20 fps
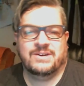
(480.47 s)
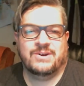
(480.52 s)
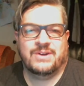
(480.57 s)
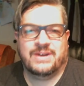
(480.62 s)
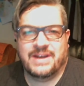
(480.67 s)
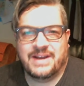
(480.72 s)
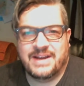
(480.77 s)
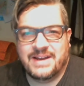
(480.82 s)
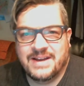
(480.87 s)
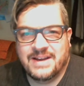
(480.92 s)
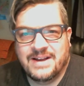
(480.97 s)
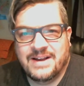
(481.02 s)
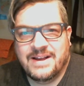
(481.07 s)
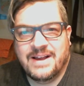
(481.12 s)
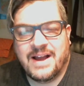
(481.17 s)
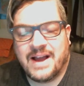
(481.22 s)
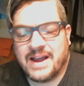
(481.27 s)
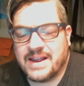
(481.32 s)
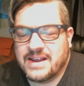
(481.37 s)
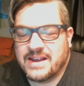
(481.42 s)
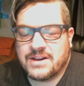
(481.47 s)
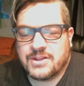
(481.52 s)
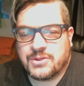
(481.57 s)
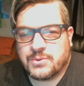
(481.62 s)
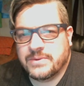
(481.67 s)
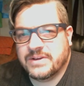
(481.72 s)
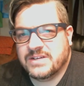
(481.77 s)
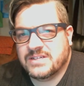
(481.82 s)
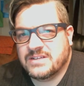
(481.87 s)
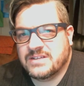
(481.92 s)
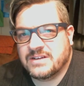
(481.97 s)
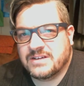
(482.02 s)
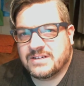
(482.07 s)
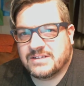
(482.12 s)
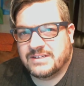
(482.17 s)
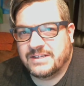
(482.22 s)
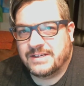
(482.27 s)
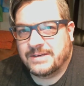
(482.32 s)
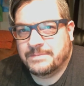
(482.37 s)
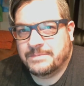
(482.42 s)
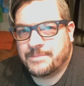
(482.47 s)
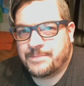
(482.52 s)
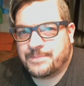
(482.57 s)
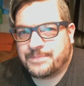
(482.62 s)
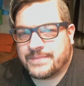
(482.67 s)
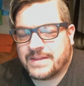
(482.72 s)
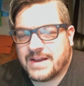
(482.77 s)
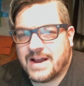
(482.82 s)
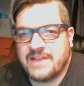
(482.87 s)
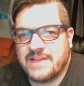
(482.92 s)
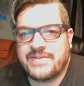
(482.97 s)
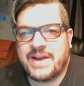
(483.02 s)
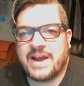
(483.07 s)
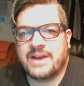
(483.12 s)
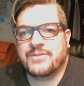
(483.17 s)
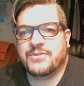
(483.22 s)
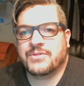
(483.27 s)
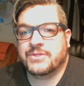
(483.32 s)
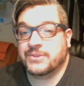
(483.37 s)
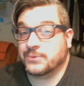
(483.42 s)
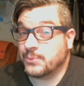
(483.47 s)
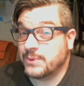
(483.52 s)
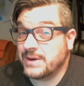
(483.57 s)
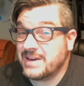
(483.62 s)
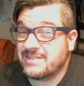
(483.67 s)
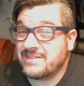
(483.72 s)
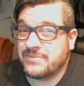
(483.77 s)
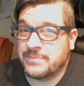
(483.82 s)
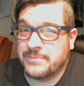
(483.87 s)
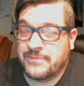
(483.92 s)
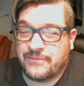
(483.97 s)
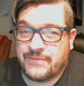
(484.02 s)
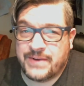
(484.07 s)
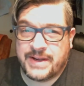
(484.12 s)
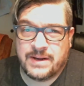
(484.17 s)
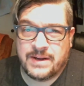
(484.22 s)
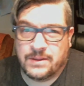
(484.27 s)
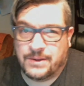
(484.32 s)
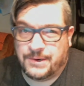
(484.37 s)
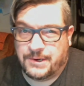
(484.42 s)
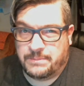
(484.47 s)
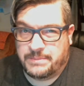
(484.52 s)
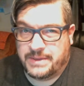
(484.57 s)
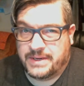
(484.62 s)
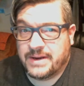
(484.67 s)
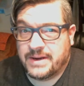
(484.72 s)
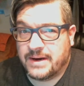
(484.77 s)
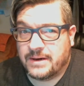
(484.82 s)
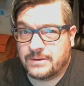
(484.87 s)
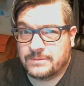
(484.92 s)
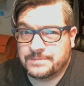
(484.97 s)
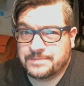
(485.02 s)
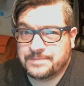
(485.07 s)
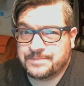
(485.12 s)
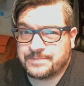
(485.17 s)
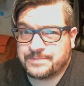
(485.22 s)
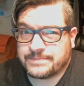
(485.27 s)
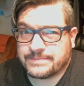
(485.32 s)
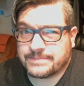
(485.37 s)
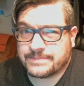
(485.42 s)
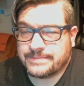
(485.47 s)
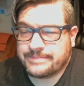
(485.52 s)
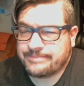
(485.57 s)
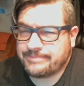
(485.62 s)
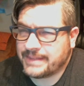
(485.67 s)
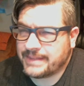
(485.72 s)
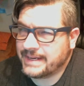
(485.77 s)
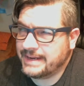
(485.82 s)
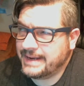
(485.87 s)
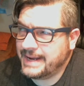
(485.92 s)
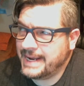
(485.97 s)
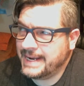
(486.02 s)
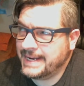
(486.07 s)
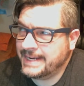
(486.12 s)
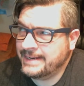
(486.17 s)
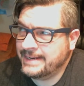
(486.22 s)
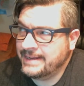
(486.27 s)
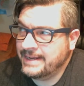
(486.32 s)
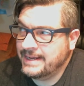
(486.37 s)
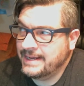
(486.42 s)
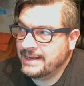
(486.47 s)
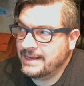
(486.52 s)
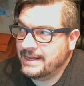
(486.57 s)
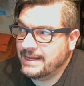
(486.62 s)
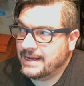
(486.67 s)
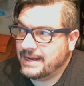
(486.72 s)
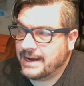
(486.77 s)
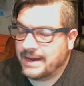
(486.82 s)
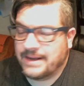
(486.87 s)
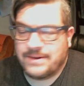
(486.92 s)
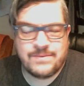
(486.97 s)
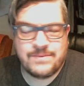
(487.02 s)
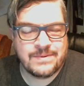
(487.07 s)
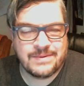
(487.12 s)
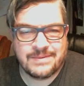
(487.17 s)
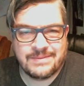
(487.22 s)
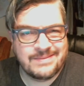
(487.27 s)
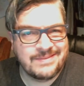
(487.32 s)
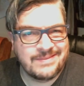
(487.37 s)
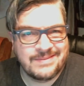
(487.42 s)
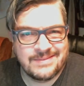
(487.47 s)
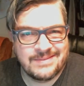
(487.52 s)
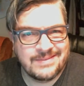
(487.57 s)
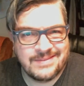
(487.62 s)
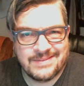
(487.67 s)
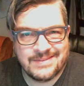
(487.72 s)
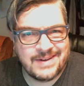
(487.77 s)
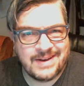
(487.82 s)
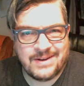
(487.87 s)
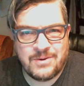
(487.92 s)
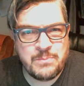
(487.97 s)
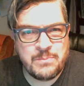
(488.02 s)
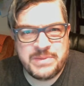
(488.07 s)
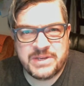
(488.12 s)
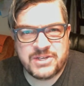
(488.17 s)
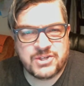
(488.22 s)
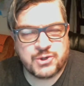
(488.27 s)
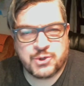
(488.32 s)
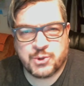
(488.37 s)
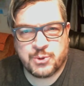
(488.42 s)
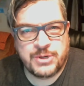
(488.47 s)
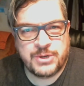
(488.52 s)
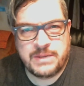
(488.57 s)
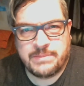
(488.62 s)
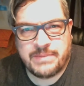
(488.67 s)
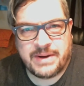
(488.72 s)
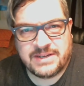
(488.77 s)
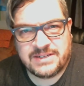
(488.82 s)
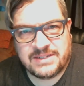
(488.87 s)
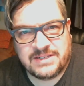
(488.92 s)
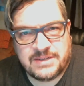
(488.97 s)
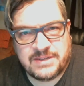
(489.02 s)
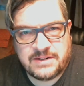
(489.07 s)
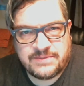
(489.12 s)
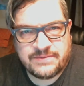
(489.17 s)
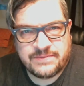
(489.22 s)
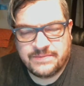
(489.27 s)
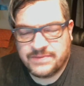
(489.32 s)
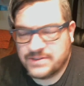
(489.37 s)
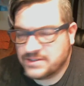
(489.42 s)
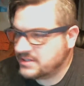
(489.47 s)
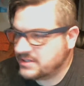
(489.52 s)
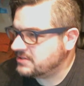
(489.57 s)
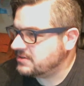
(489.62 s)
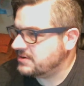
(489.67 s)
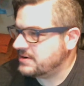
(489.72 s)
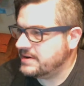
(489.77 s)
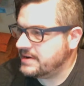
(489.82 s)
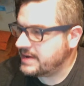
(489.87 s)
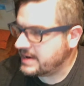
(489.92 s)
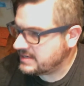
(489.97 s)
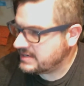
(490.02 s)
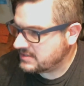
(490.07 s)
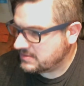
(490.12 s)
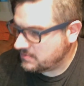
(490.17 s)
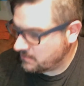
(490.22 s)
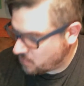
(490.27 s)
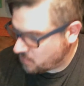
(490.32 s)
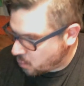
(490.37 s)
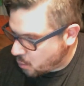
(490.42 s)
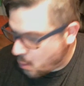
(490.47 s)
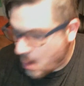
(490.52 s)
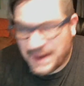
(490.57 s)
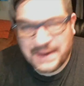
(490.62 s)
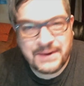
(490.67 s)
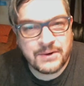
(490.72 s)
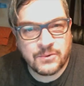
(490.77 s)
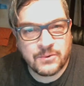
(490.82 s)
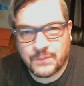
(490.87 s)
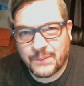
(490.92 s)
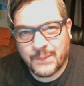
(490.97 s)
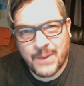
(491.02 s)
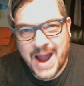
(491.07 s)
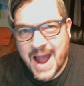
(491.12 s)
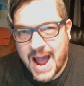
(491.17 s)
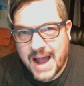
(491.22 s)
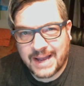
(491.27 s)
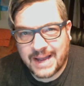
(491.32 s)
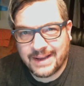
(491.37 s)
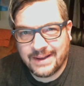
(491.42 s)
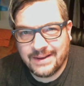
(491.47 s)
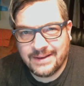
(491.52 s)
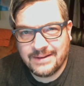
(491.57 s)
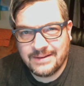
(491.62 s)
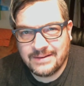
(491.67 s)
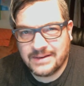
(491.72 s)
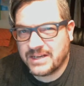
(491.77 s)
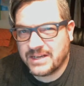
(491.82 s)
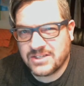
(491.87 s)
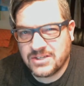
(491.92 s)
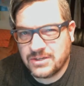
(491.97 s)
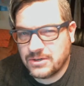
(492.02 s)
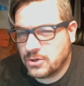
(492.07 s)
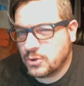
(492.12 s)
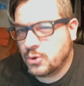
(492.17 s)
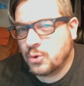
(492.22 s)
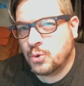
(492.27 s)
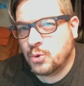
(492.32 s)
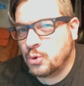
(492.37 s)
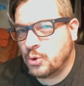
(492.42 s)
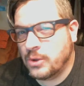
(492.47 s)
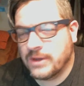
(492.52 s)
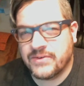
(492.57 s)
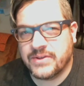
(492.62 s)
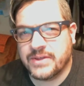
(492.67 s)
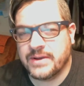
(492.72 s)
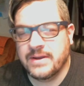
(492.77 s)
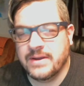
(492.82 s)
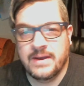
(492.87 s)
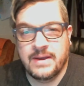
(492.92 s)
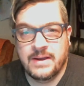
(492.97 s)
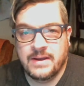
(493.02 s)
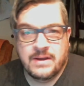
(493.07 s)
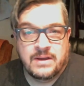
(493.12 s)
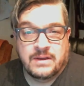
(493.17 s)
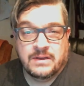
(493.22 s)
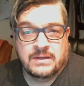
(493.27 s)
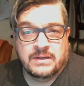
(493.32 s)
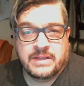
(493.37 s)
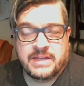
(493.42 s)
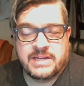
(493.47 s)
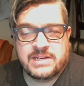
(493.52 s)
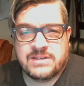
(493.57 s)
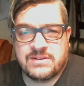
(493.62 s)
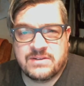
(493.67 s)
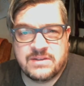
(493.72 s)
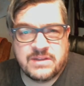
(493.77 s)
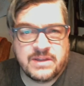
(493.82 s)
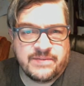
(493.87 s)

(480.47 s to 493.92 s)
okay? I get a 360. I've had 3 of them fail on me now. And I don't mistreat my stuff. It sits on a nice wire rack, nice and cool, everything. They